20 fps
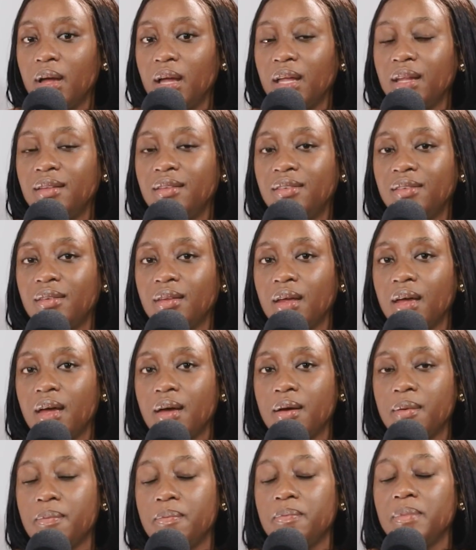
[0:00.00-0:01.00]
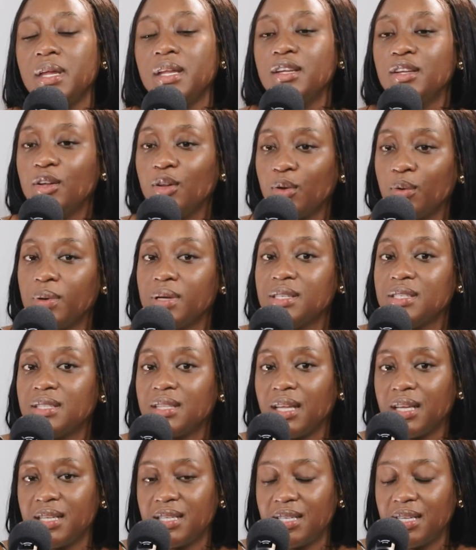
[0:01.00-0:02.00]
it's Medi Glow
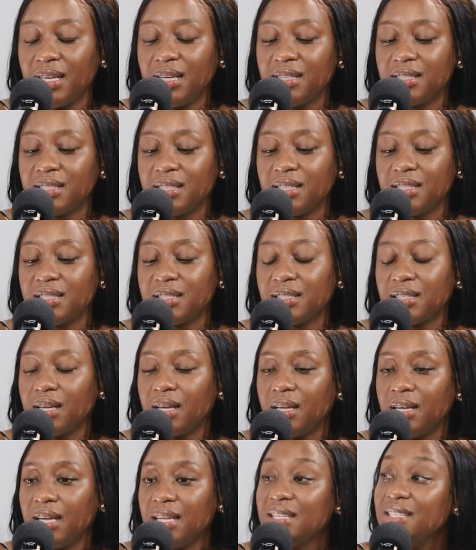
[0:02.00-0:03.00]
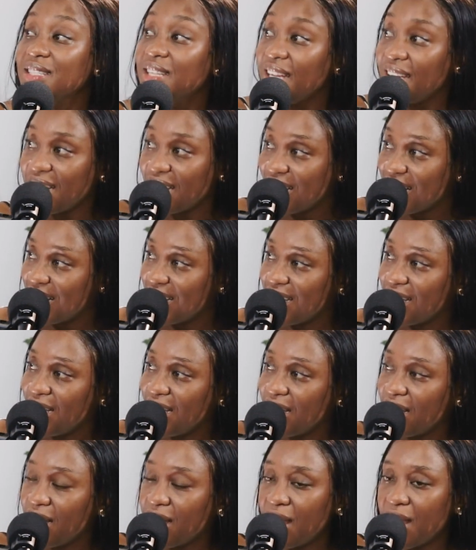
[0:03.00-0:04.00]
Aesthetics is an aesthetic
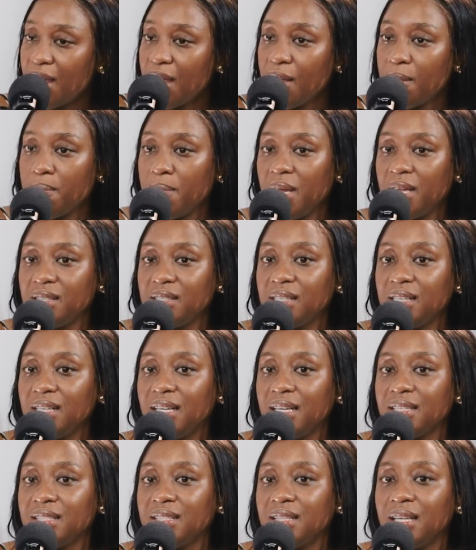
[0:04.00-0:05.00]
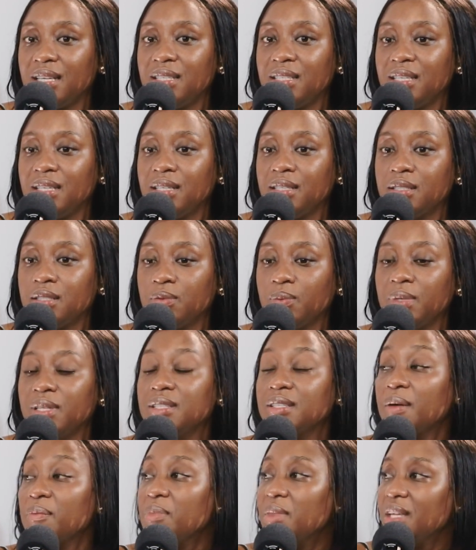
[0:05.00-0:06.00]
clinic. Basically, aesthetics, when
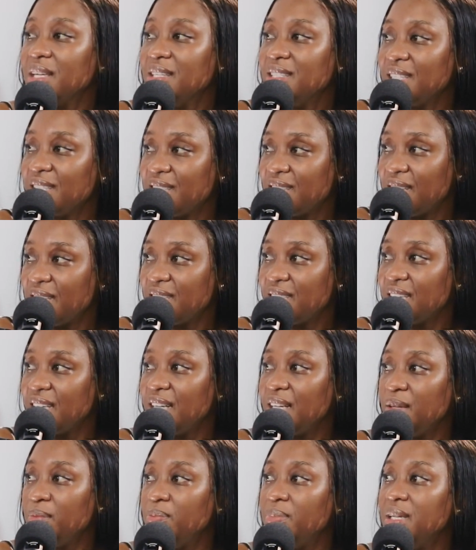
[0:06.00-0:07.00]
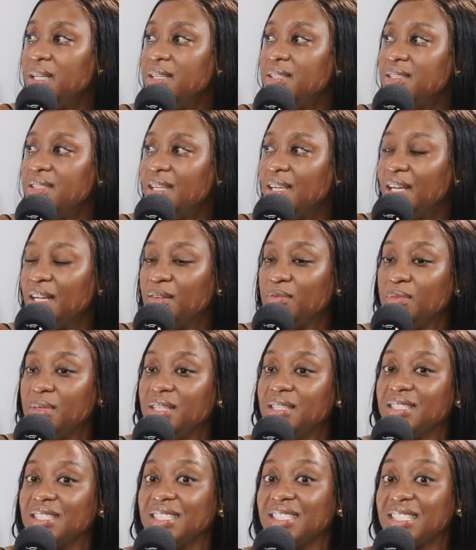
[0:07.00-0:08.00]
something is aesthetically pleasing, it
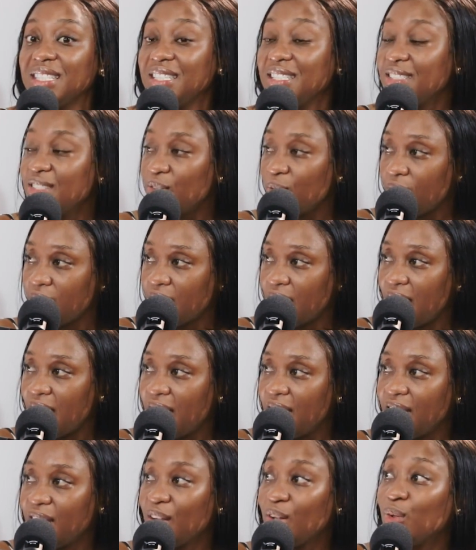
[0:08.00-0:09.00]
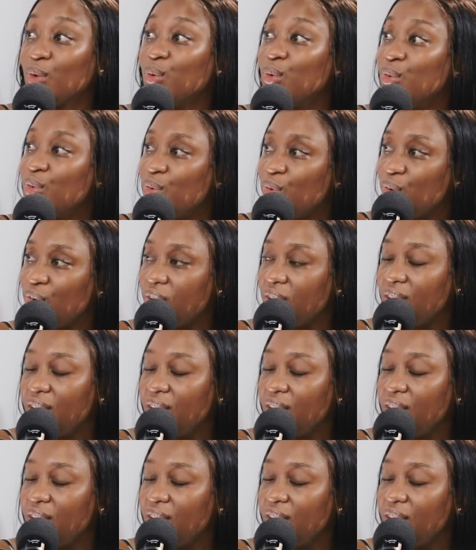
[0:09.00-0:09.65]
means it's easy on the eye. It looks good.